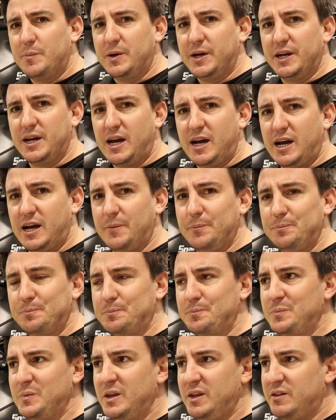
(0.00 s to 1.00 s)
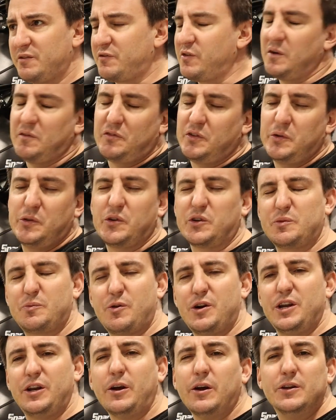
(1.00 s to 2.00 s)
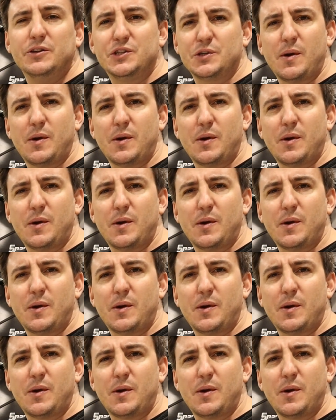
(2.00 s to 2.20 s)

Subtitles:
But front fluid looks pretty good,